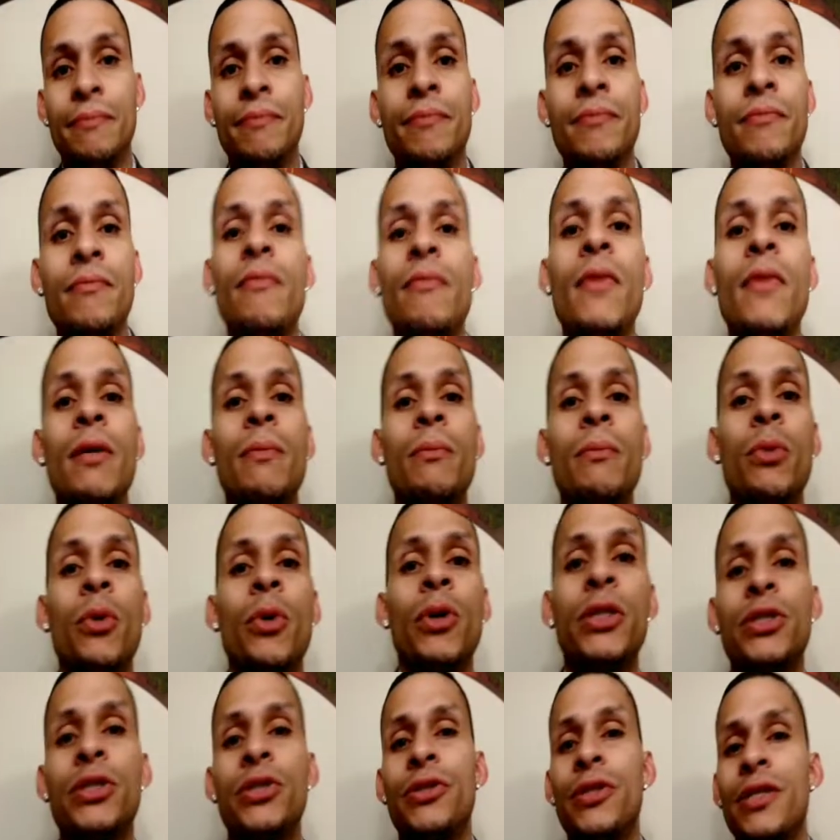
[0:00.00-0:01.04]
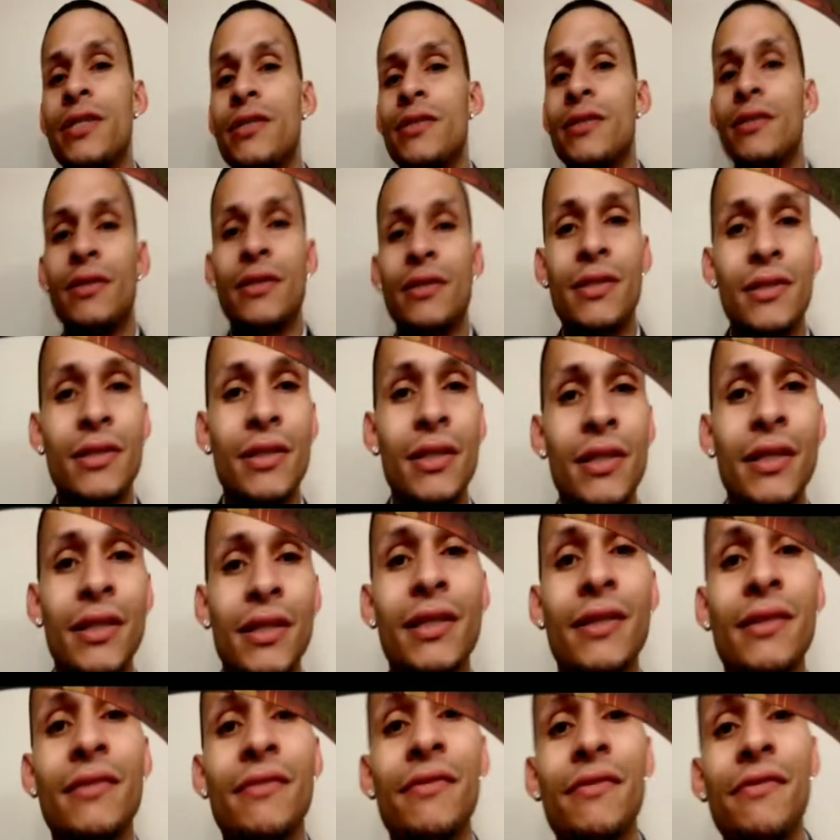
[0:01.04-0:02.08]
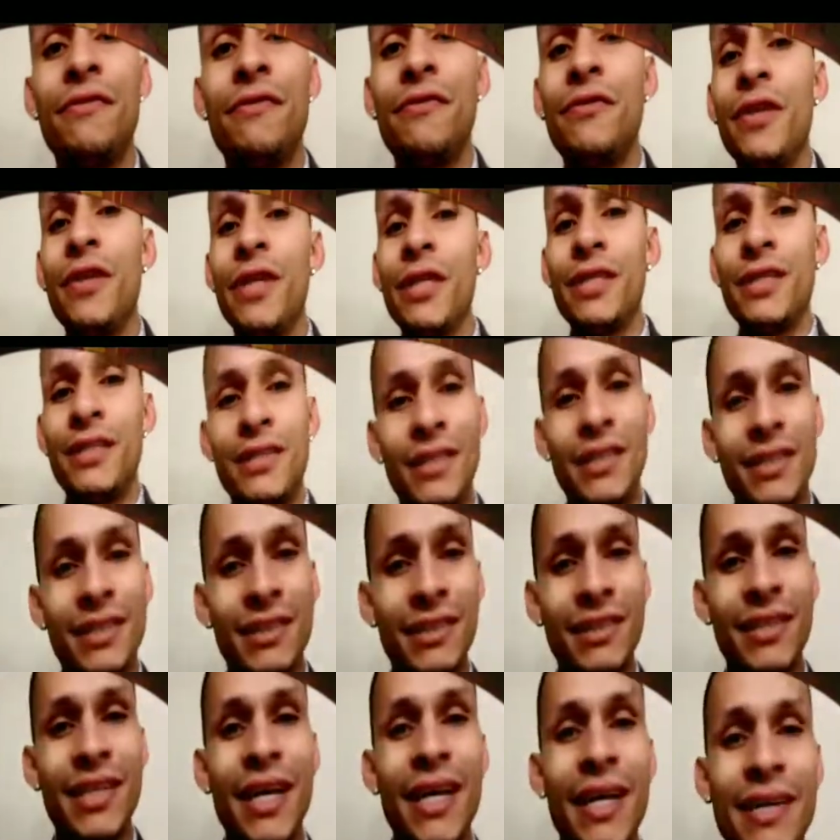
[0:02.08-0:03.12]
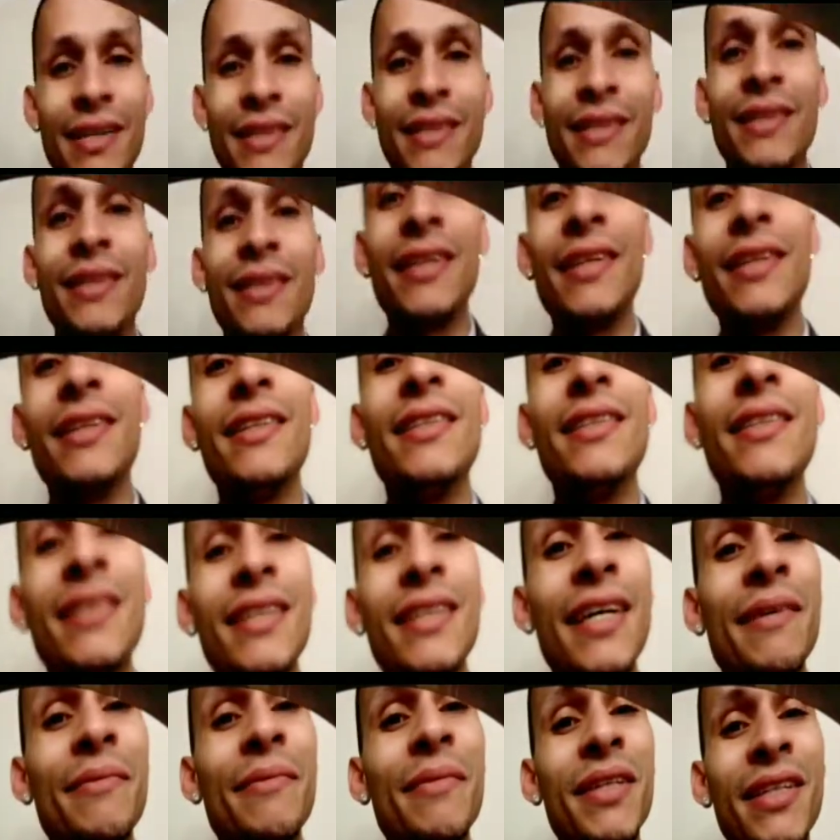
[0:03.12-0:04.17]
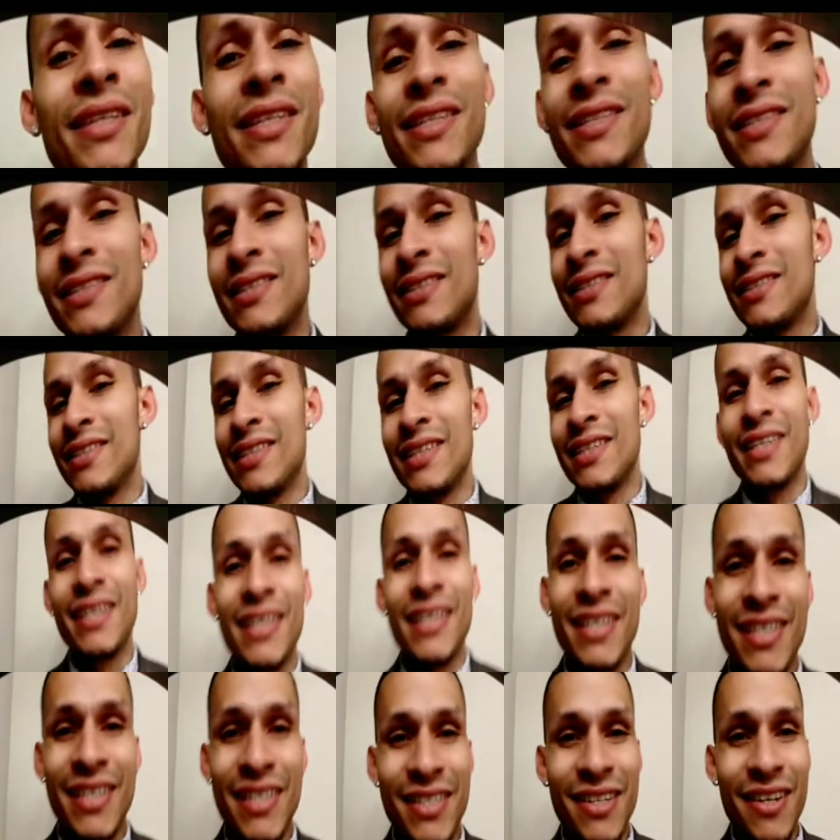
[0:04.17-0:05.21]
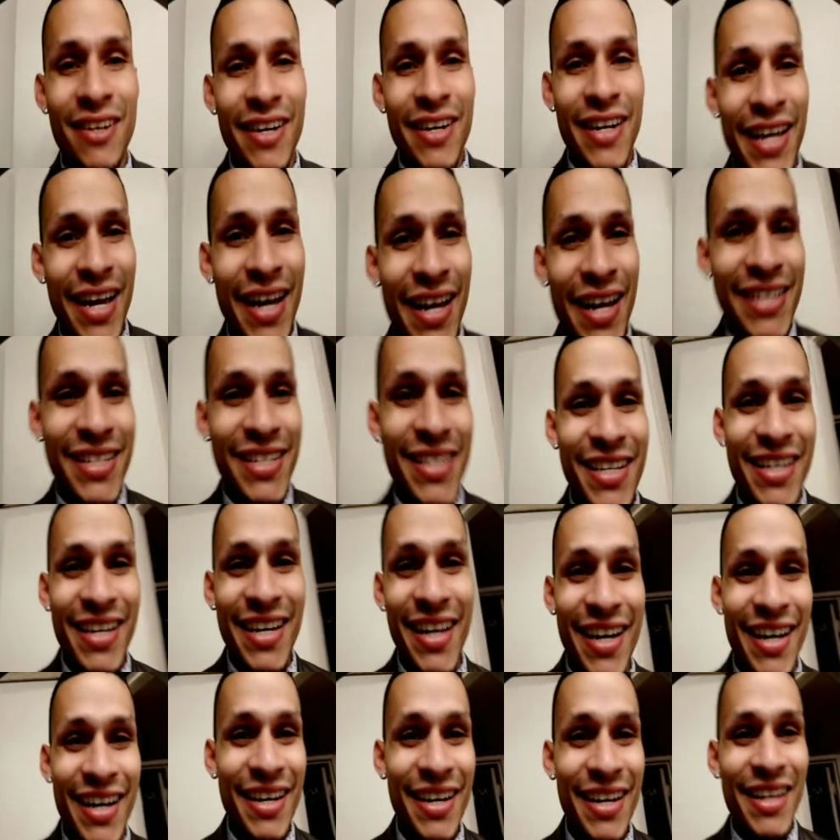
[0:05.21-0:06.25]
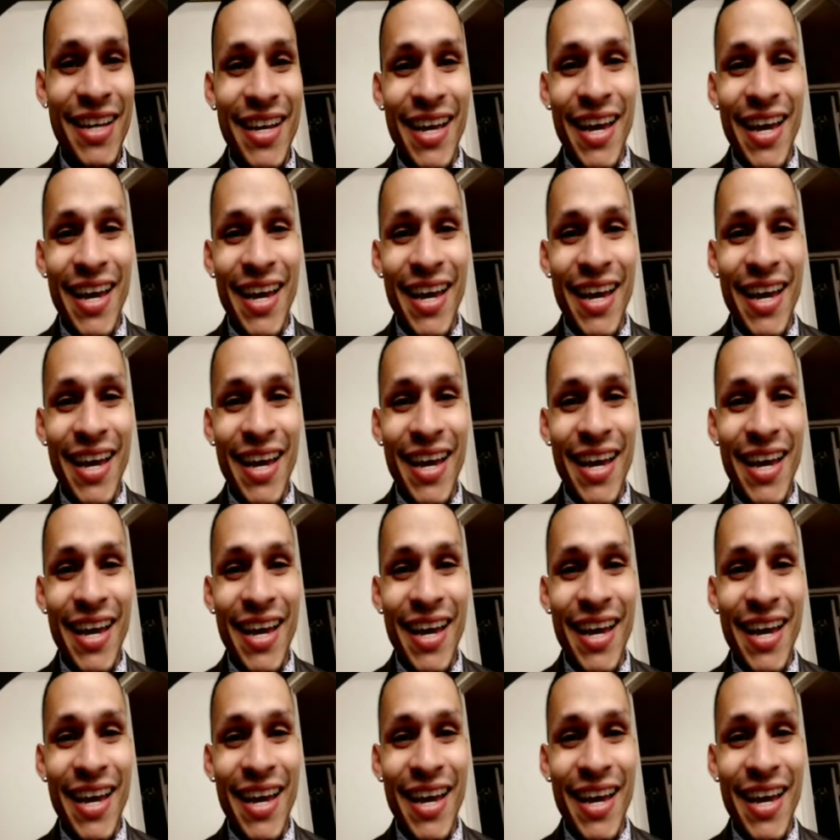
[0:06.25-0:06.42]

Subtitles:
boy Trizzle is looking fresh to death. Look at this. Sorry guys, as you